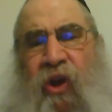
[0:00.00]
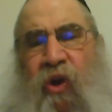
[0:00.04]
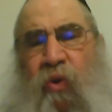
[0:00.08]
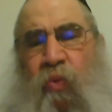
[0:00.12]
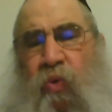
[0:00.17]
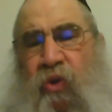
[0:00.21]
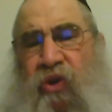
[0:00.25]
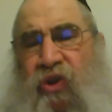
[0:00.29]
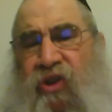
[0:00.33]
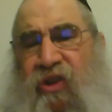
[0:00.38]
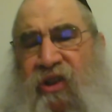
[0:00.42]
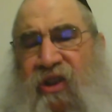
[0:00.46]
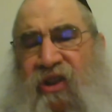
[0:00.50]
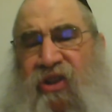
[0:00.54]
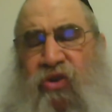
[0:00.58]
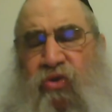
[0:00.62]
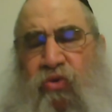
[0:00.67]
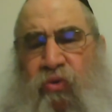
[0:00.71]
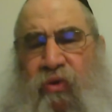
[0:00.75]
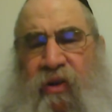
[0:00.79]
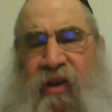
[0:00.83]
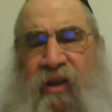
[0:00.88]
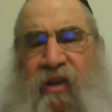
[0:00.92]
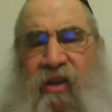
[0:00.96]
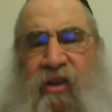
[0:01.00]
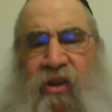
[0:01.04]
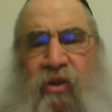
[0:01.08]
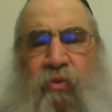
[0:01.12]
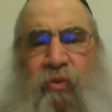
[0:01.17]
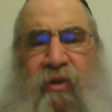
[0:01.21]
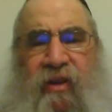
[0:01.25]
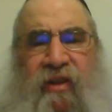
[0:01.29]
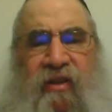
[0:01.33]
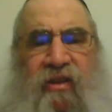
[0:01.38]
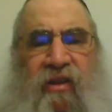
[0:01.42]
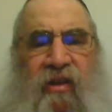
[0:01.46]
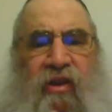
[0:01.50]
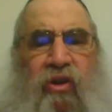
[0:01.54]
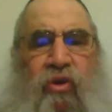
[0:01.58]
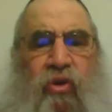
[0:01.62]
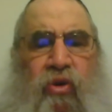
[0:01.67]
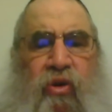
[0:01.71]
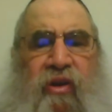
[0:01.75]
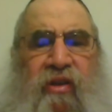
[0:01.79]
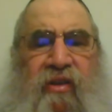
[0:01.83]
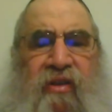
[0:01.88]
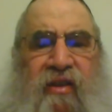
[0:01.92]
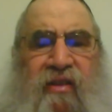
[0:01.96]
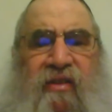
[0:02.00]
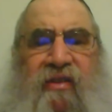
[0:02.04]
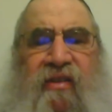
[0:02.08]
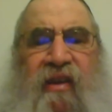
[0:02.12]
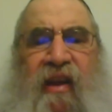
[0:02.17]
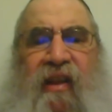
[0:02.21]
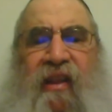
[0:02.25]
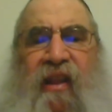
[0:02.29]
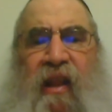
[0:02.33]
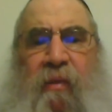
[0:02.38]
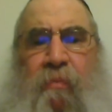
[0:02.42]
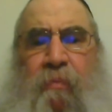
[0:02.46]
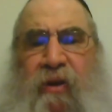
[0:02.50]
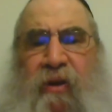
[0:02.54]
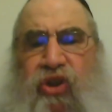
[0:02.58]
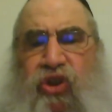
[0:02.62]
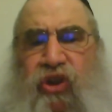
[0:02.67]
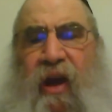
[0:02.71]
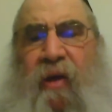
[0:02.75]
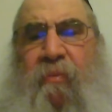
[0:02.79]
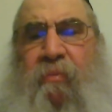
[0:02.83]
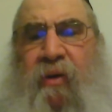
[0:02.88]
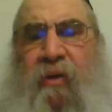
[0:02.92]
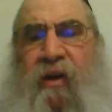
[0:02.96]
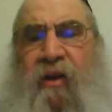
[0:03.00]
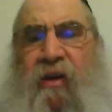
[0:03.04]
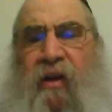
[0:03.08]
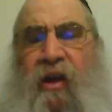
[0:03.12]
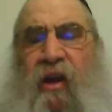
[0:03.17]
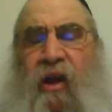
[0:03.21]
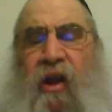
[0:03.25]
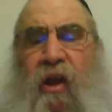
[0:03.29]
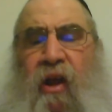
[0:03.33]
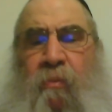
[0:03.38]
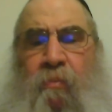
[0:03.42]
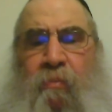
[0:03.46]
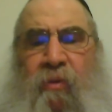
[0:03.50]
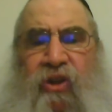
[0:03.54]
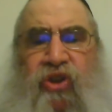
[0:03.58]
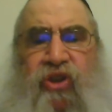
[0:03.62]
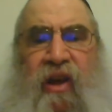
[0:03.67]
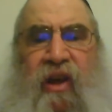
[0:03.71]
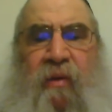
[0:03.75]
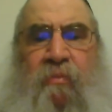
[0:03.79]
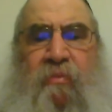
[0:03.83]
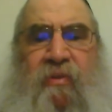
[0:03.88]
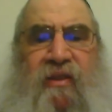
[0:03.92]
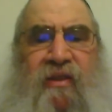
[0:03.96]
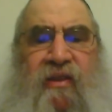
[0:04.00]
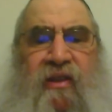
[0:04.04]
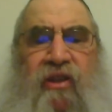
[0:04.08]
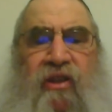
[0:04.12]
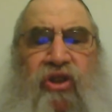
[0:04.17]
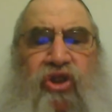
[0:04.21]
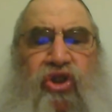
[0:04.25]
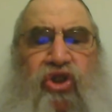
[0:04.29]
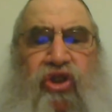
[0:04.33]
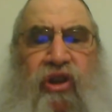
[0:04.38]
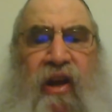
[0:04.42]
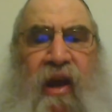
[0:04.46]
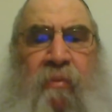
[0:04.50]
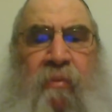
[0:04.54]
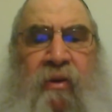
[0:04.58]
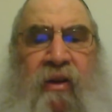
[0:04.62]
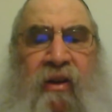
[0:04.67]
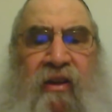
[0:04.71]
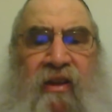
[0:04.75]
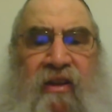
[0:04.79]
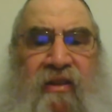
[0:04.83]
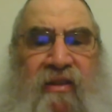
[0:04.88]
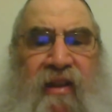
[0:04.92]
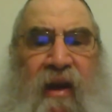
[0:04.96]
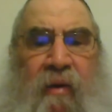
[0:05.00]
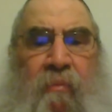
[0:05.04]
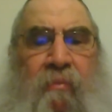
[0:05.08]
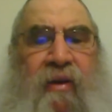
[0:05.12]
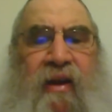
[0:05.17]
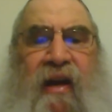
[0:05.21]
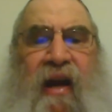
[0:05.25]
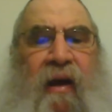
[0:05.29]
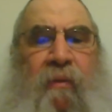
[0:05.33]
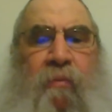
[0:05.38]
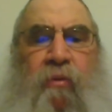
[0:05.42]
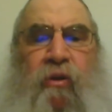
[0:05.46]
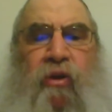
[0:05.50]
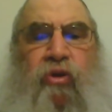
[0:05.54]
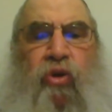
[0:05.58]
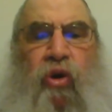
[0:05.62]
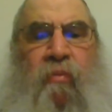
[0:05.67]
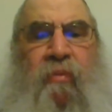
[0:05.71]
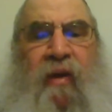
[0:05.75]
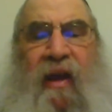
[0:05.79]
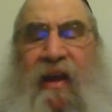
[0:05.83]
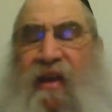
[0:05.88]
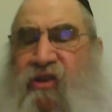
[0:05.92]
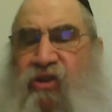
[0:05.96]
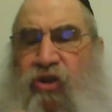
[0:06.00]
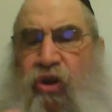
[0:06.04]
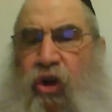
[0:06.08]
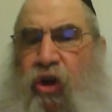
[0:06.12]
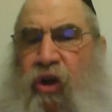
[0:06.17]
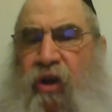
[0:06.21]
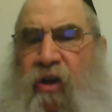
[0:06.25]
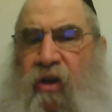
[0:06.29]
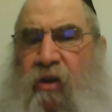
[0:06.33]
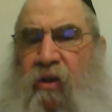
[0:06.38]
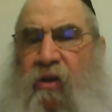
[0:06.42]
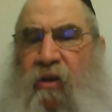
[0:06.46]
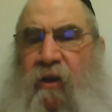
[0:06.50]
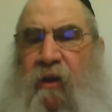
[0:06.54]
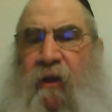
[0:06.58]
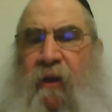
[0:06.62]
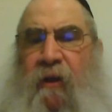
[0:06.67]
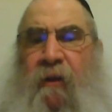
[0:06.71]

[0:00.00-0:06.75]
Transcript: Which this is really the reason l'chura to say that by shemen, since shemen is not mekabel tuma as an oichel,